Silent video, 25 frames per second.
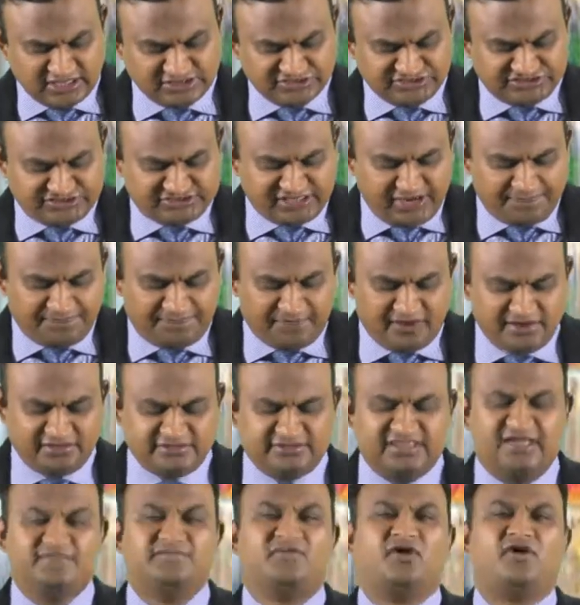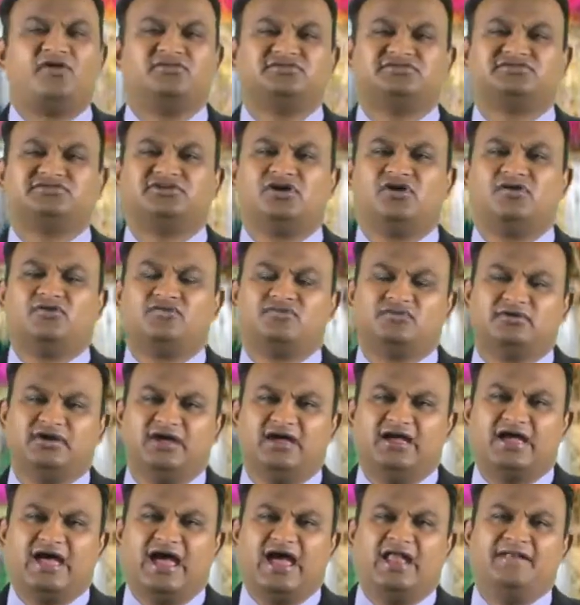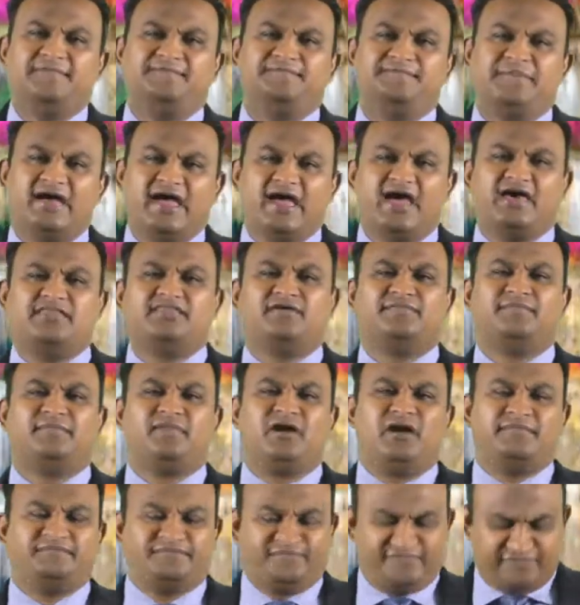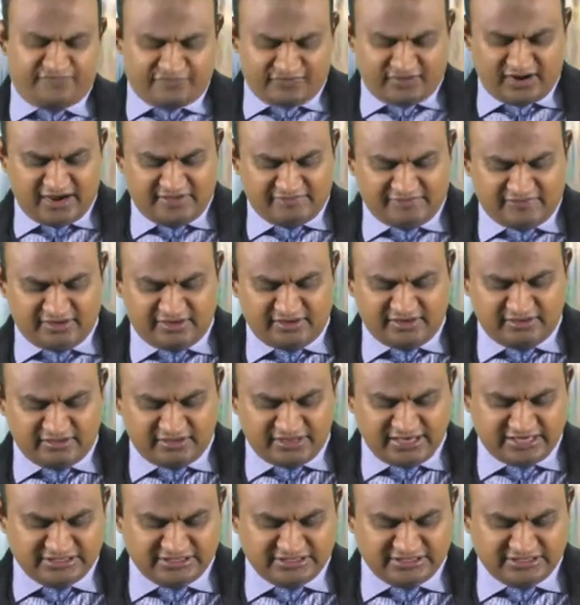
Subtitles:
Shepherd them also and bear them up forever,"